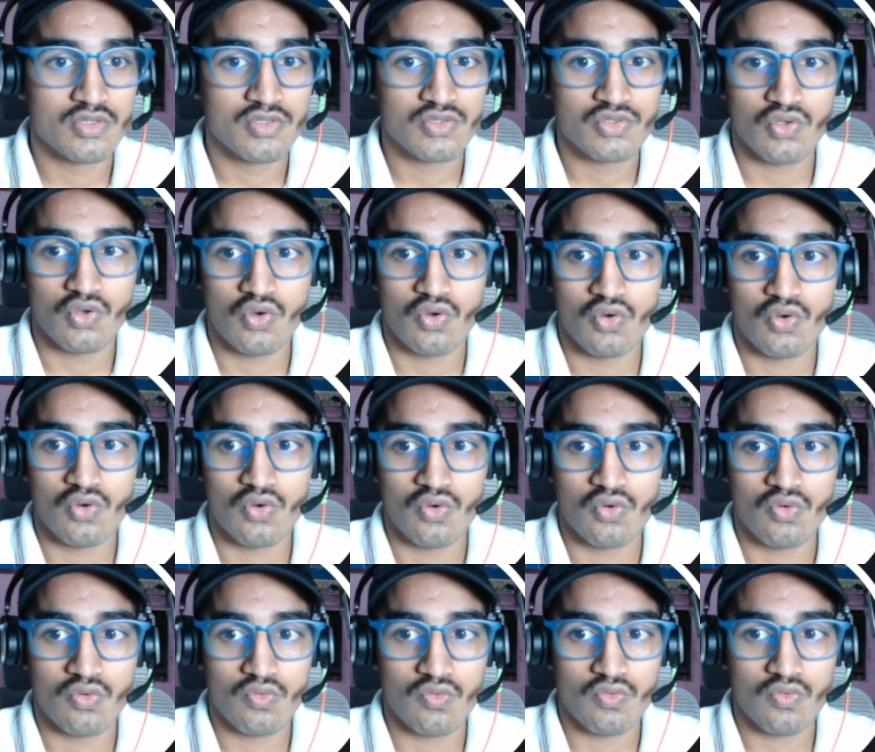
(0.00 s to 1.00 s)

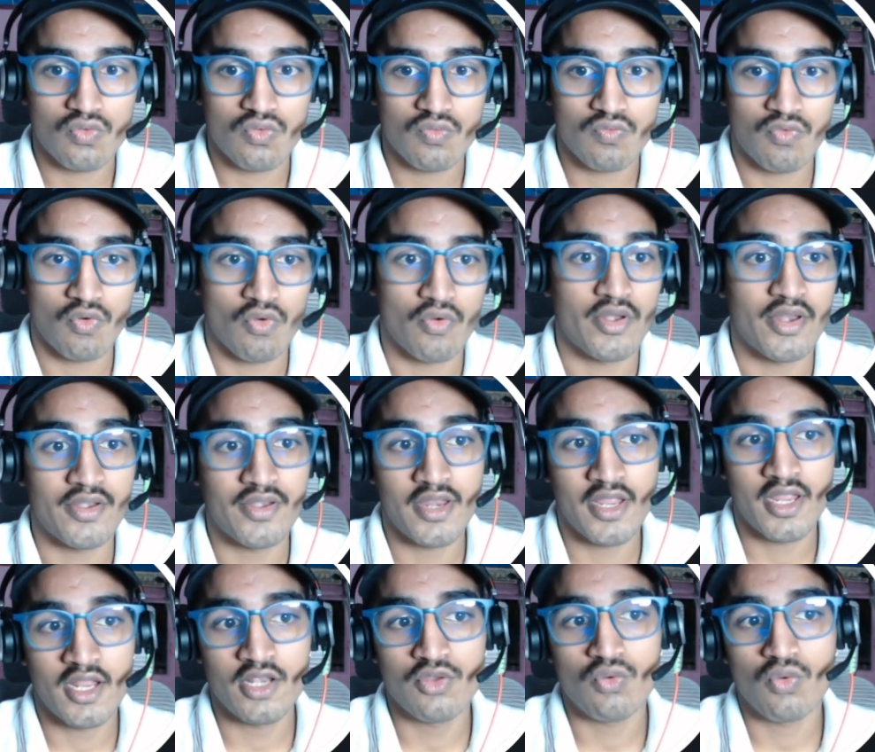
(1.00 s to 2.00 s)
So for
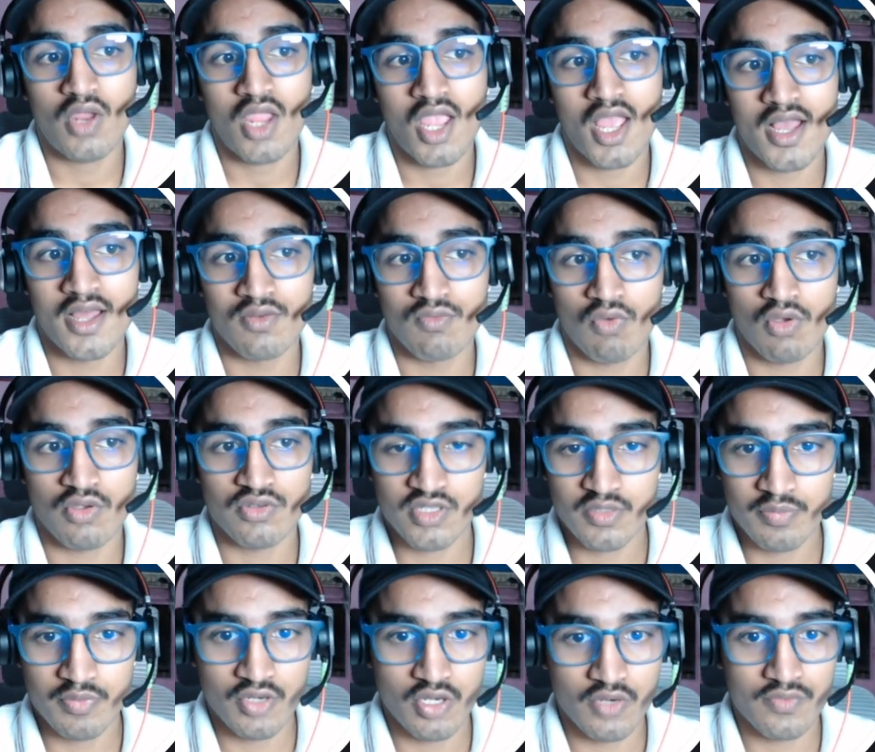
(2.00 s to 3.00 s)
detail, you can watch
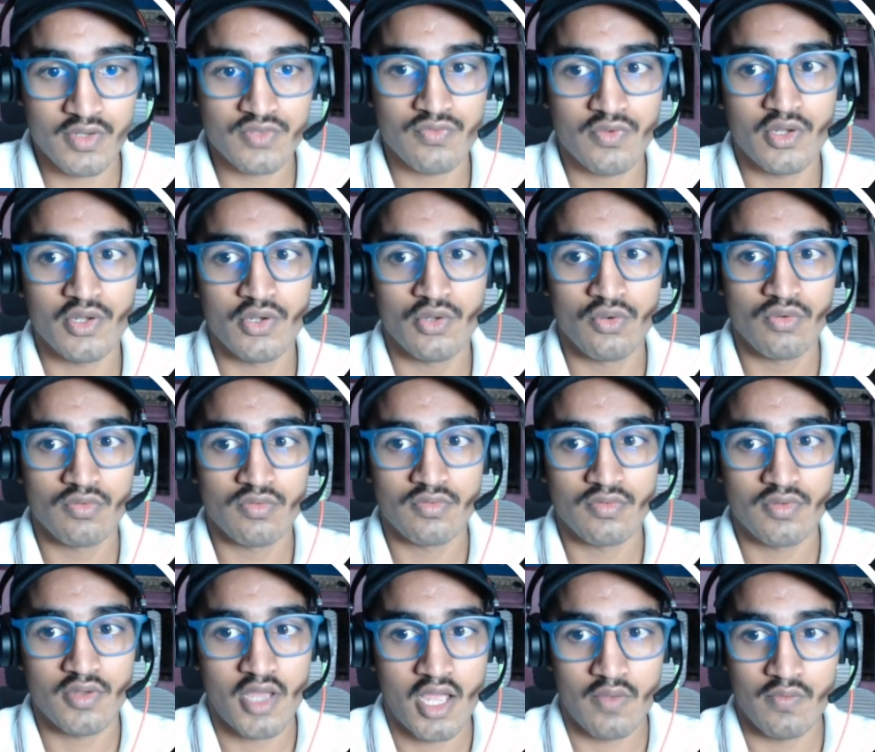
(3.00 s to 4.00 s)
the previous video.
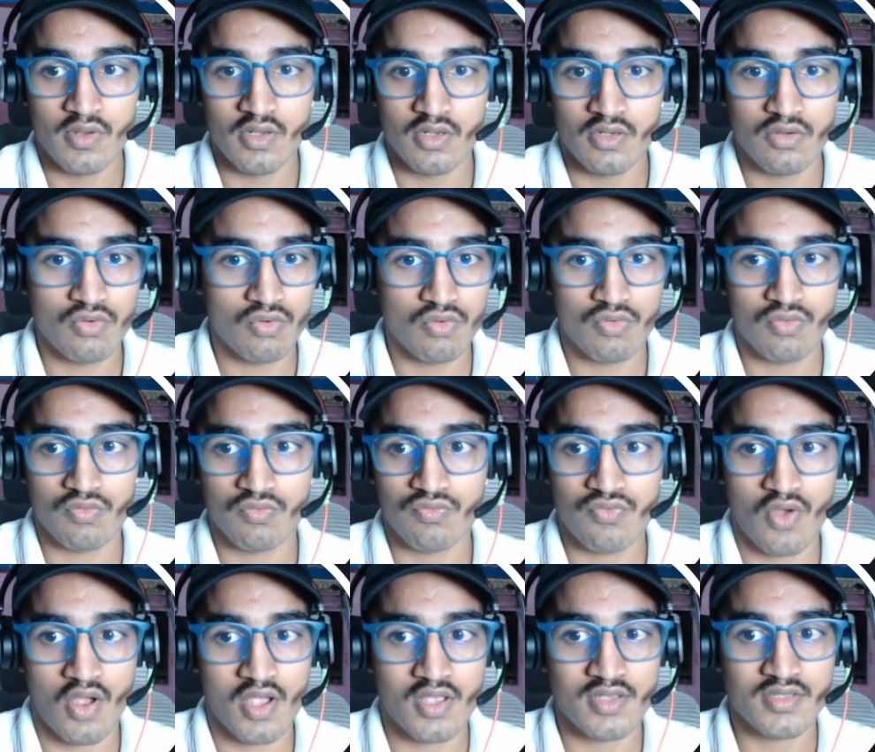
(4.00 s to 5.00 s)
I will go
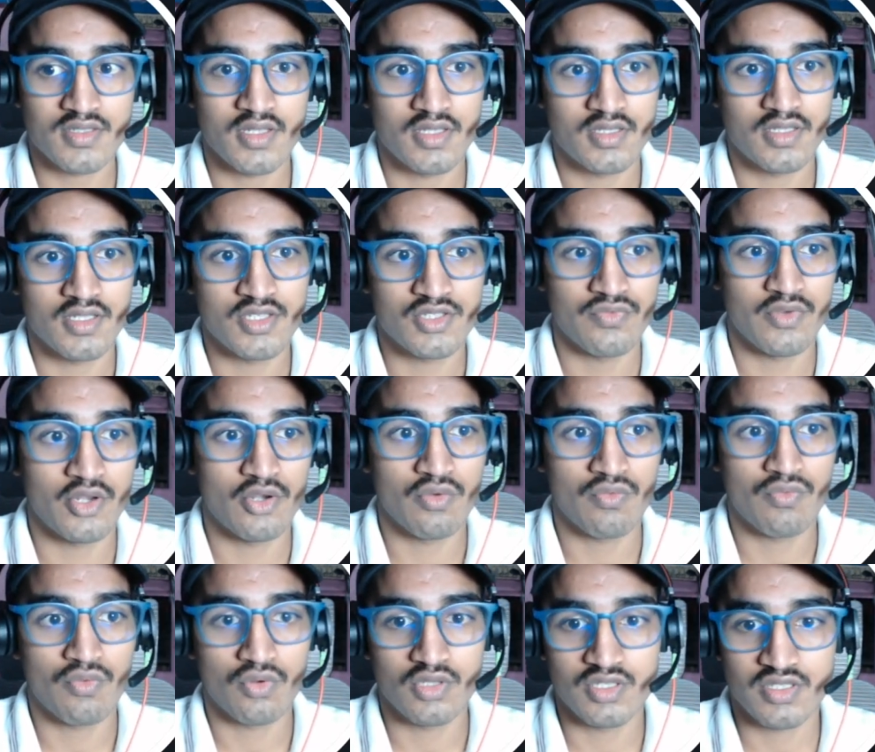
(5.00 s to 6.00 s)
fast in this
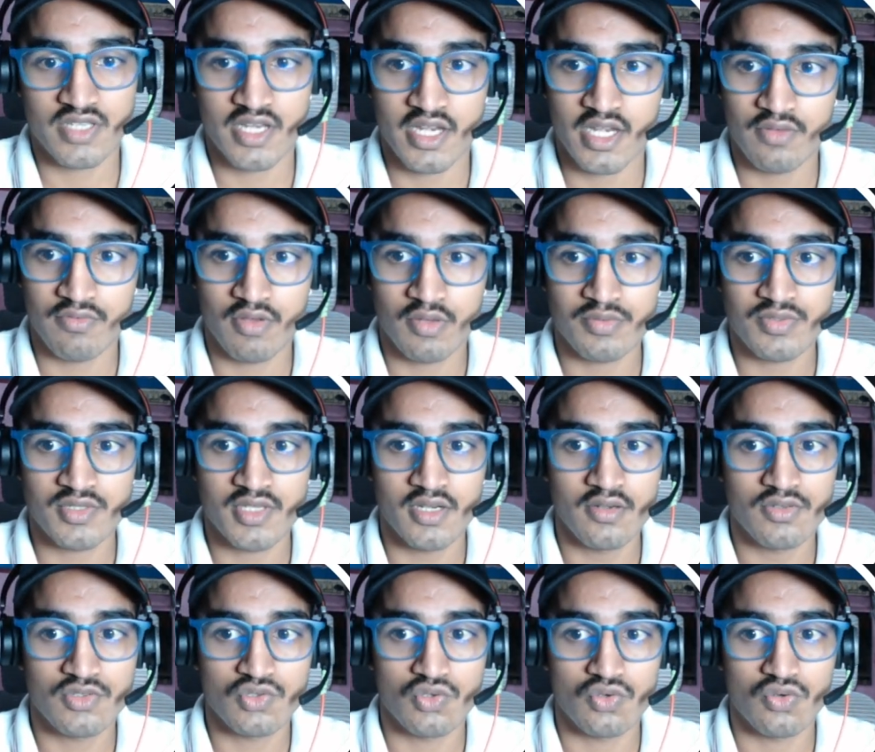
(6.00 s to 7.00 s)
video for the static
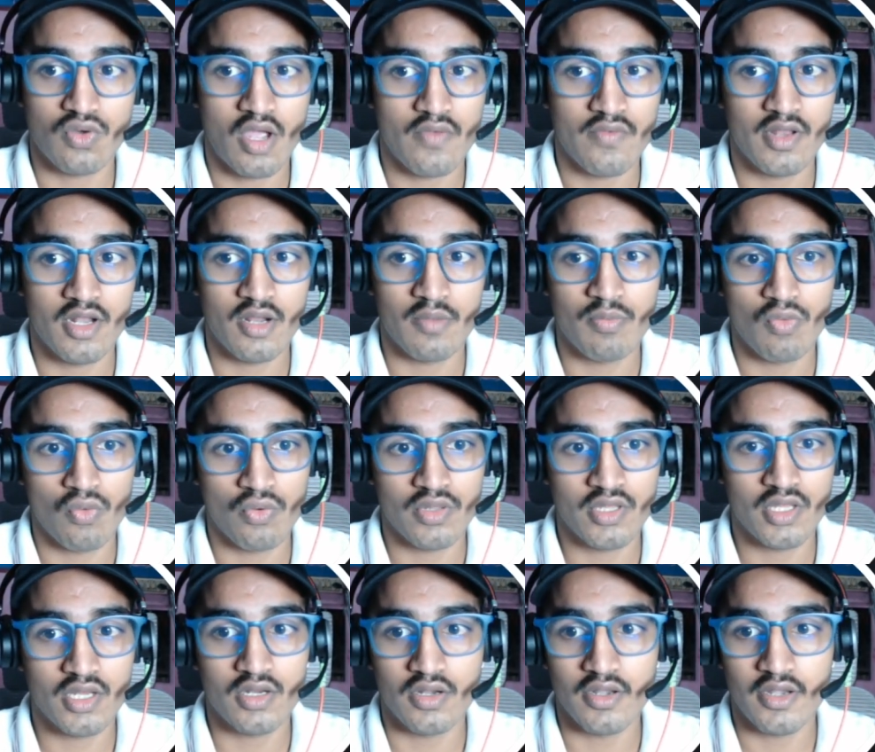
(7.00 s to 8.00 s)
website. So I will upload
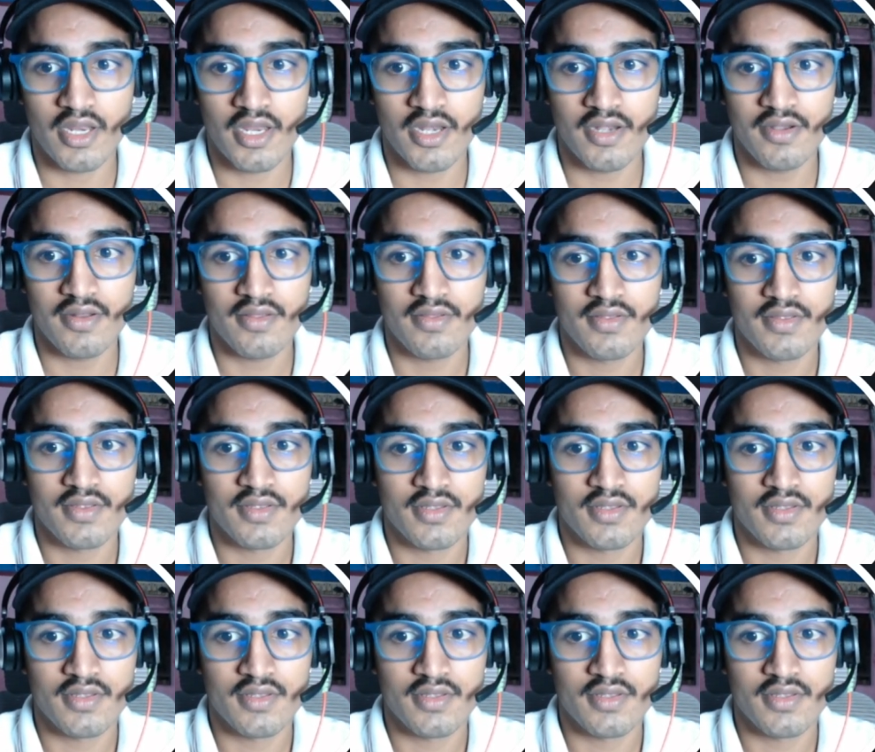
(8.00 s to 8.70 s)
the content